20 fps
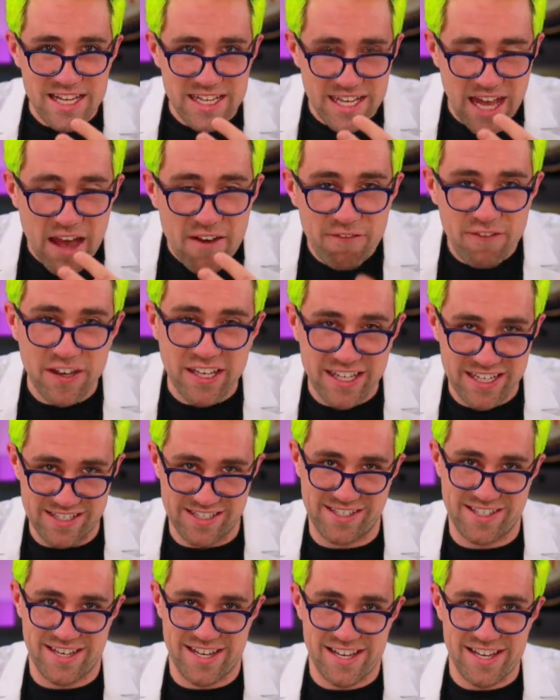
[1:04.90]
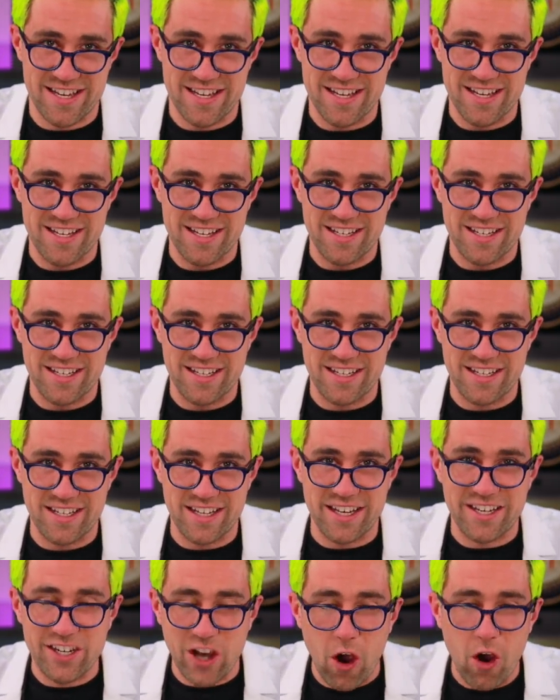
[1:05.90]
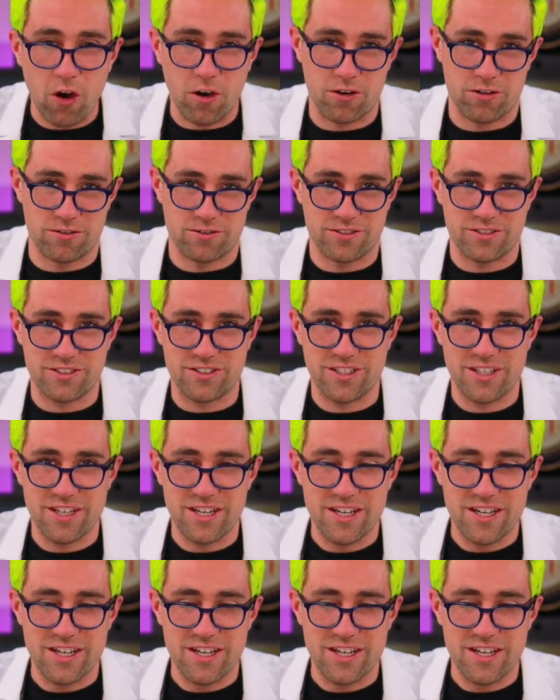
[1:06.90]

efficacy in cars.